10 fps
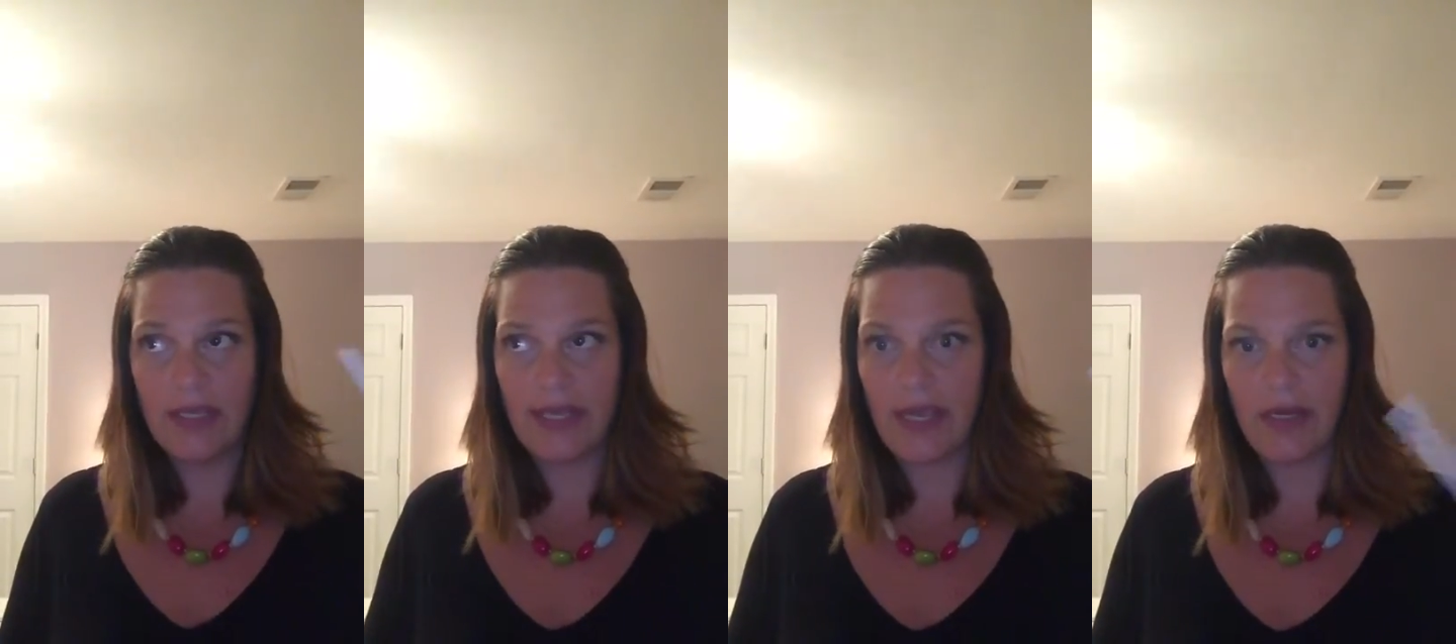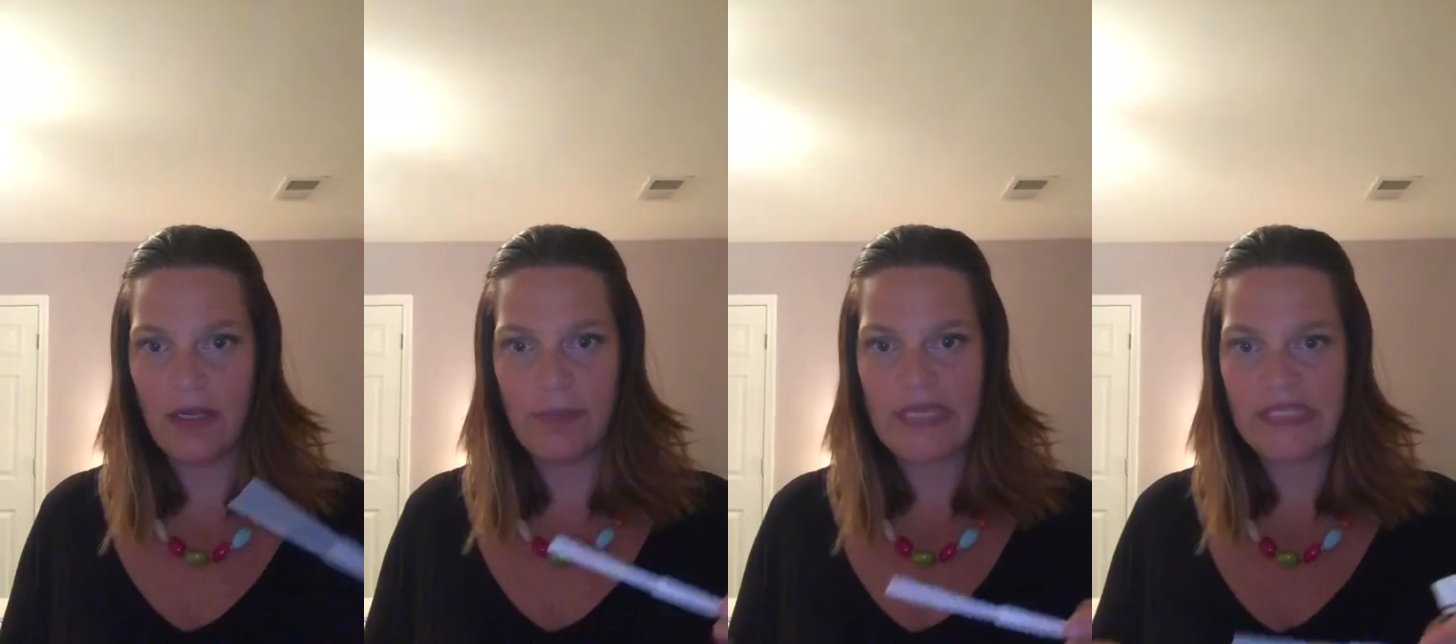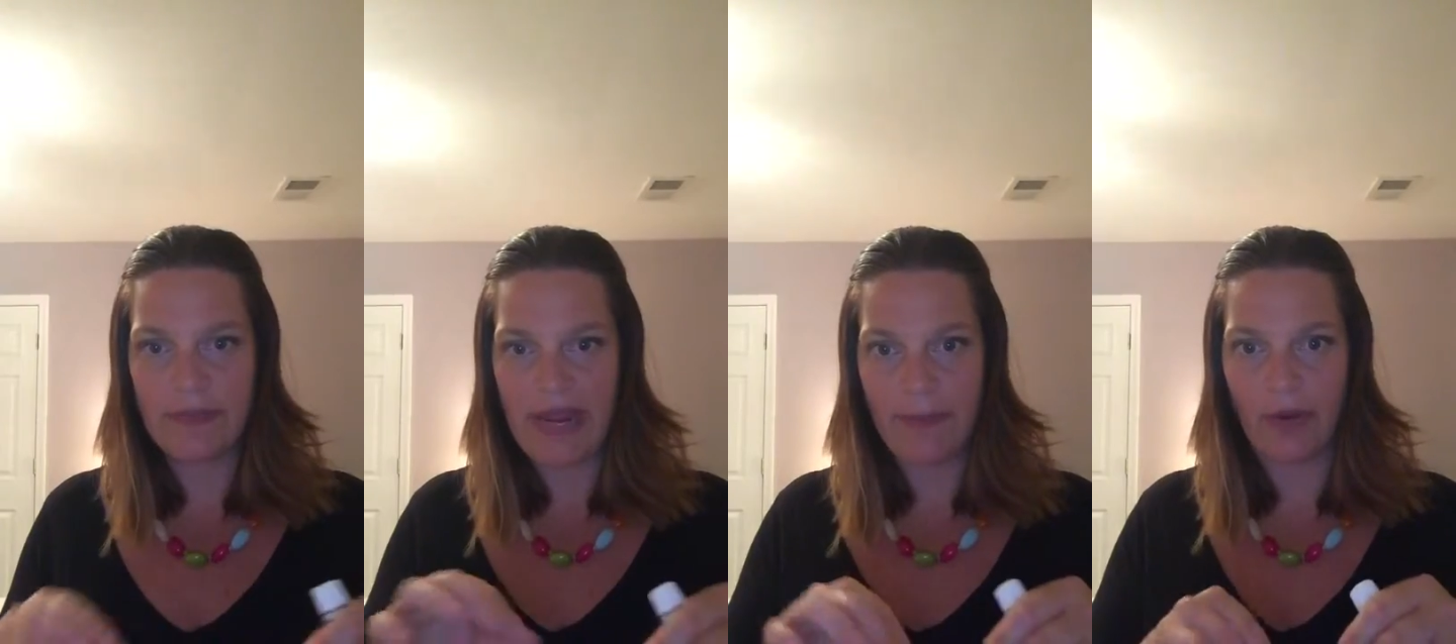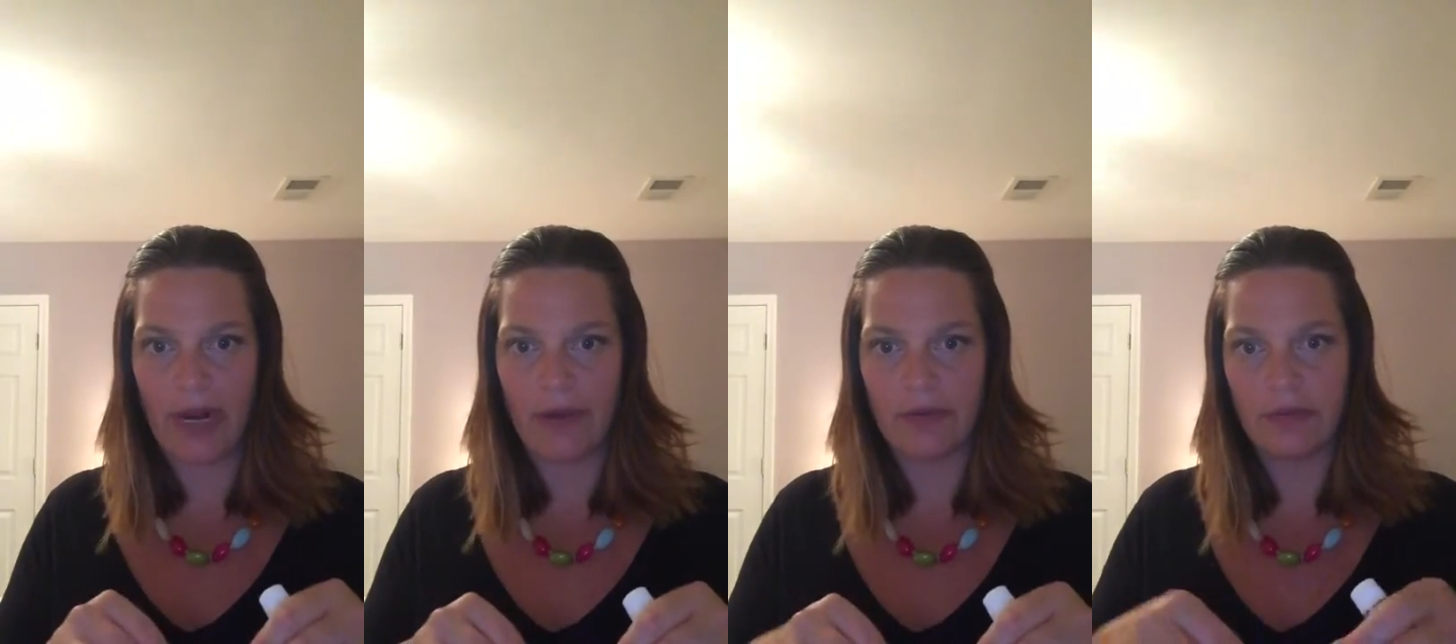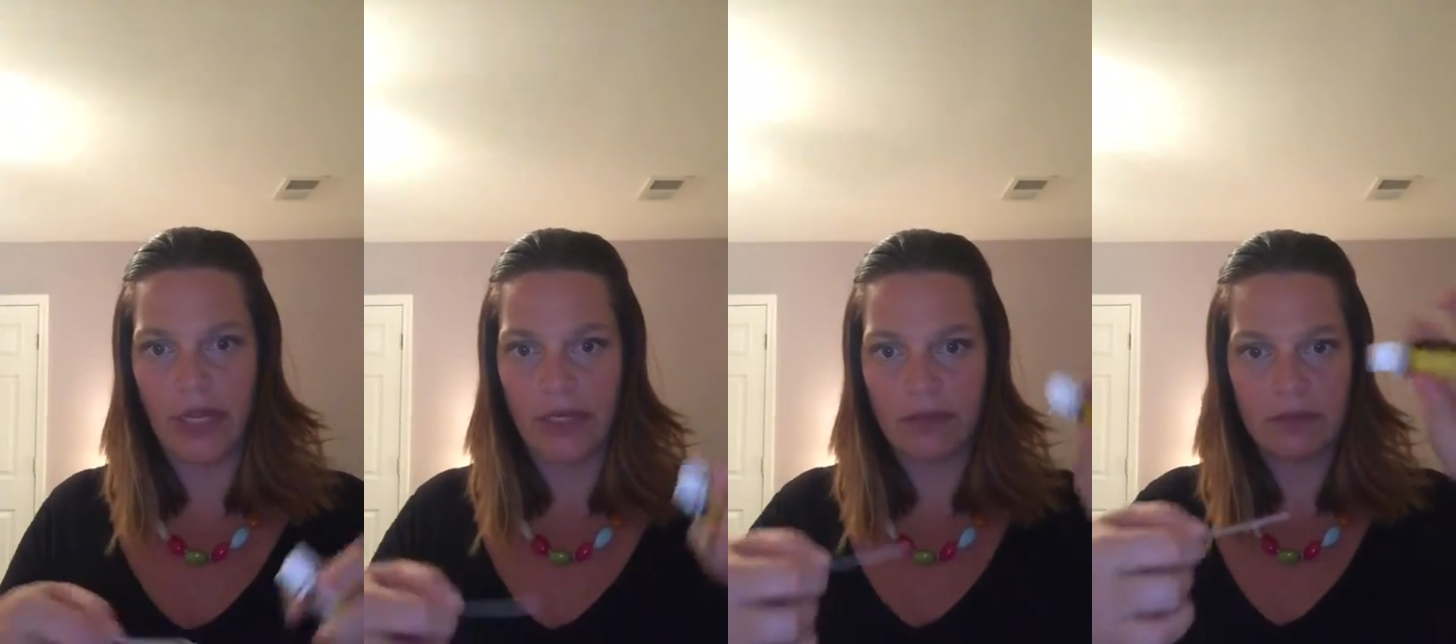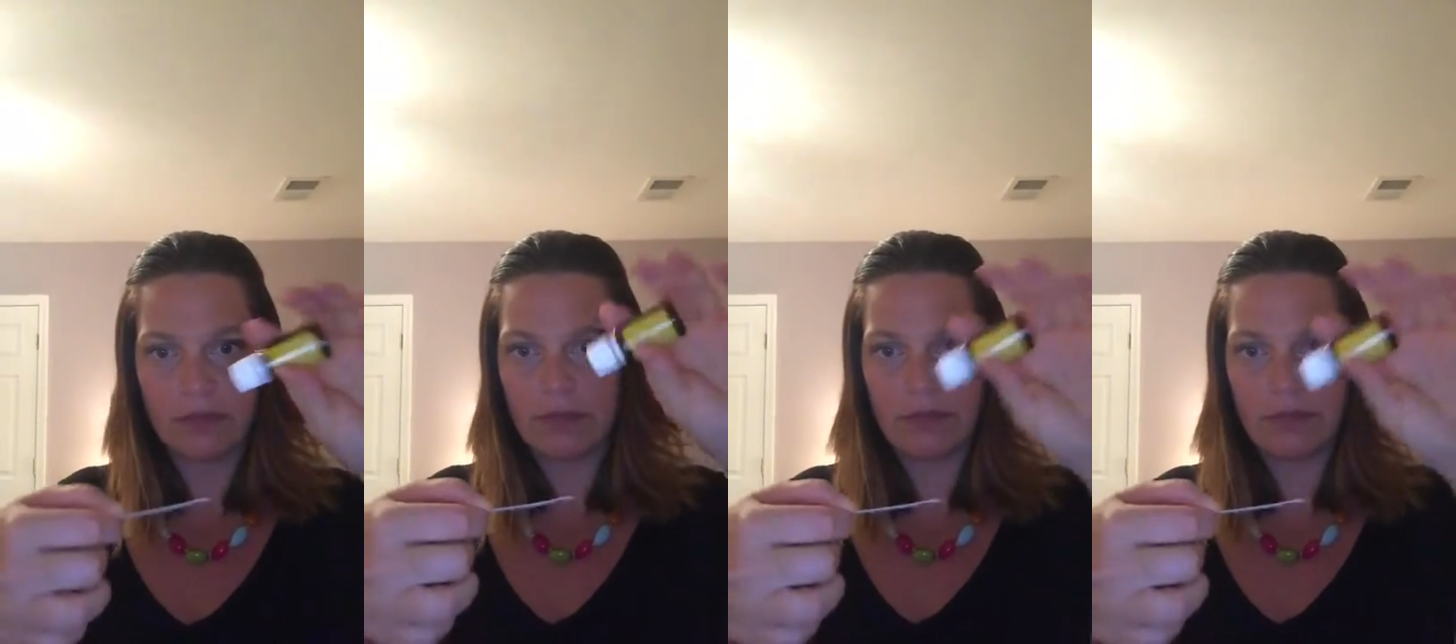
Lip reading: get a piece of paper out and